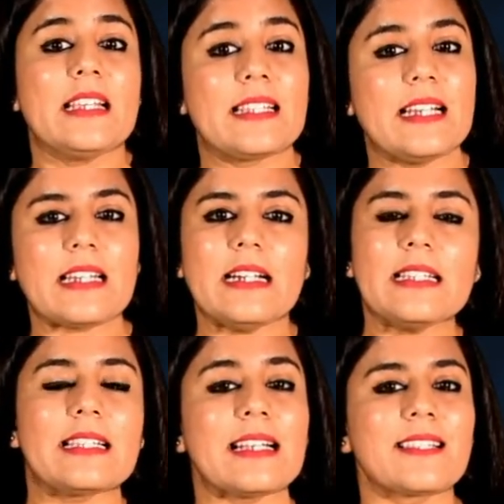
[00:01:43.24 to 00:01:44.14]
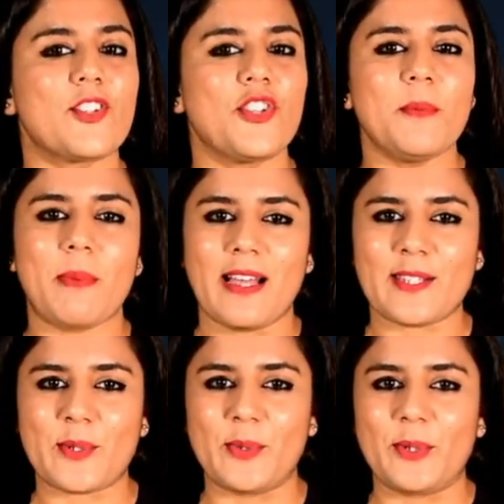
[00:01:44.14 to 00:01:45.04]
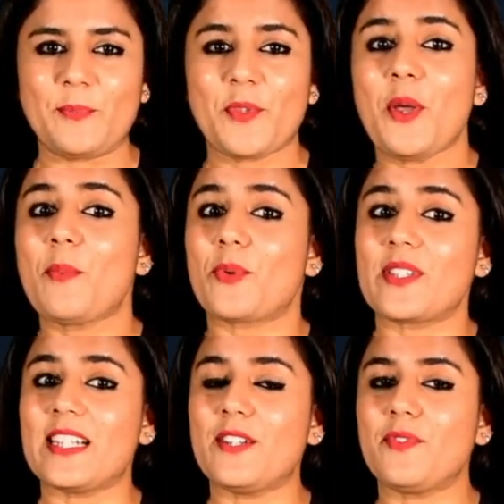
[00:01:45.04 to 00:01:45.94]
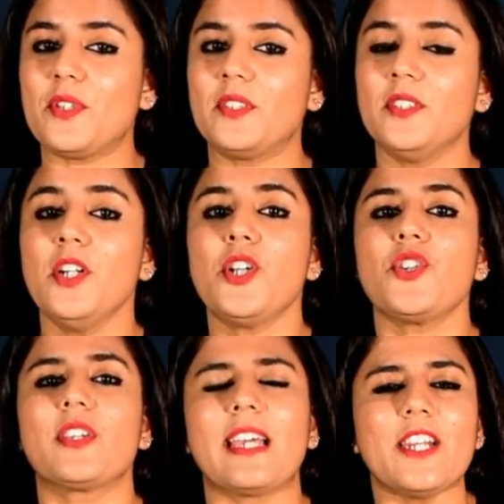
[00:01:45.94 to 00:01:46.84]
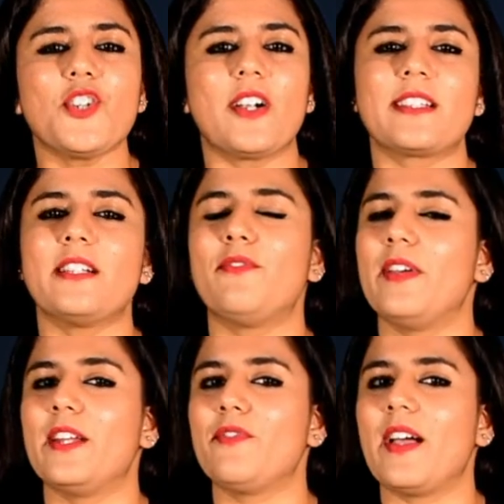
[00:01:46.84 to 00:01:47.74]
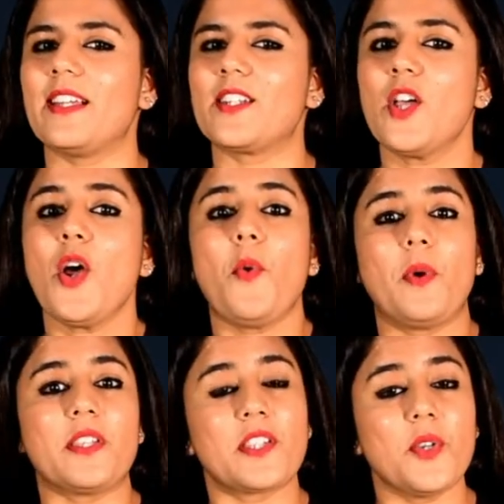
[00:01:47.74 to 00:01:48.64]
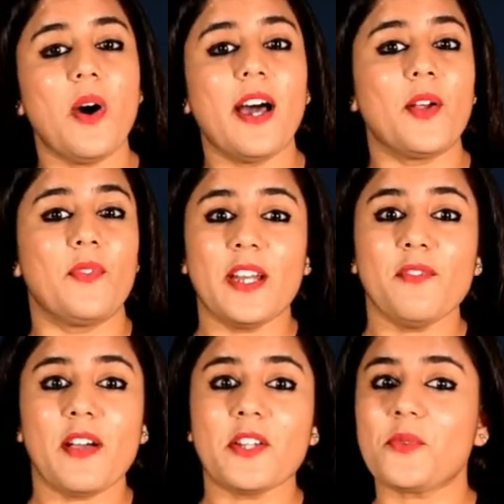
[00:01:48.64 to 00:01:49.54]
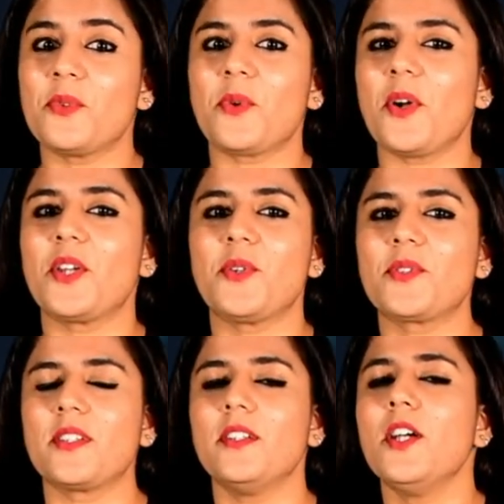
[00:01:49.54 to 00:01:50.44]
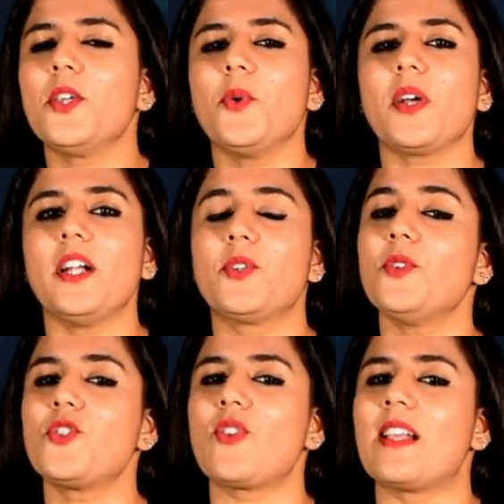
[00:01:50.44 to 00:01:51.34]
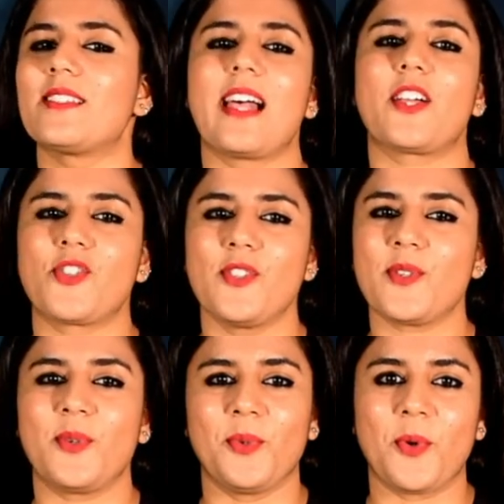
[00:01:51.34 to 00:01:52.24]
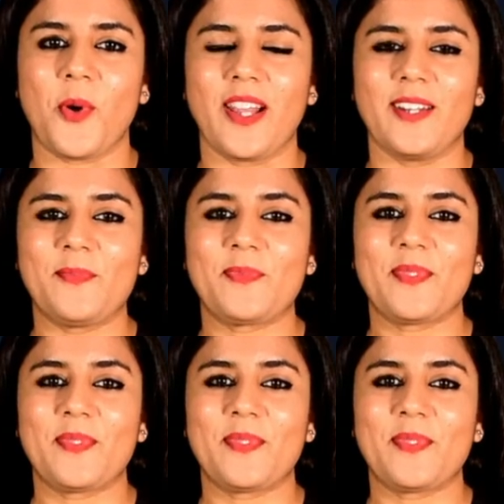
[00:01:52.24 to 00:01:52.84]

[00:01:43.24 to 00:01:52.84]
Set a 6-digit passcode. Proceed further to get yourself verified. Once you are a verified Unocoin user, you can do transactions on Unocoin.